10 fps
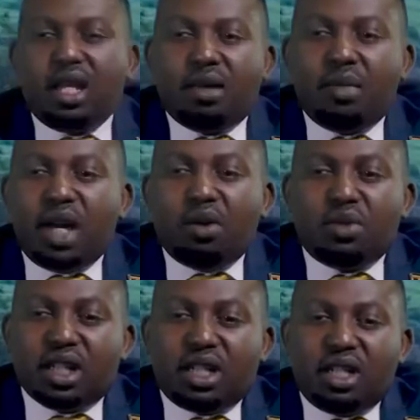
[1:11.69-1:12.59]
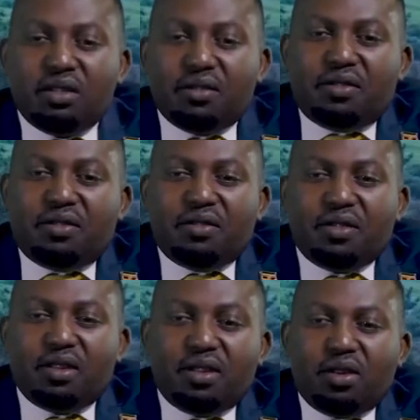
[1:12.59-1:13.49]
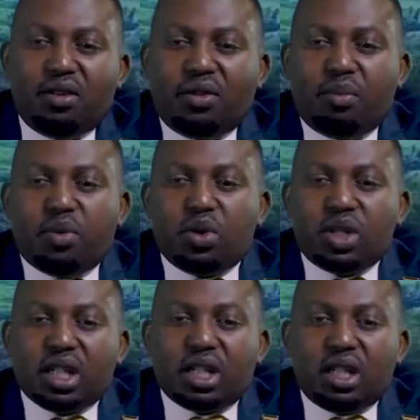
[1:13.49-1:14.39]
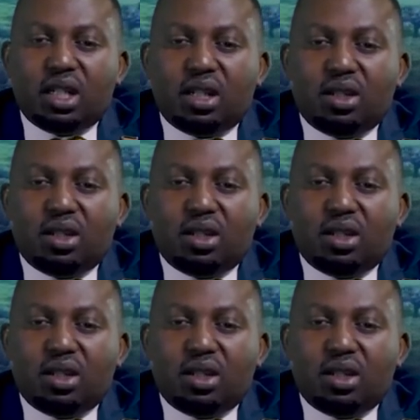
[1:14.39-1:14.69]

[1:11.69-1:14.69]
The main objective of the project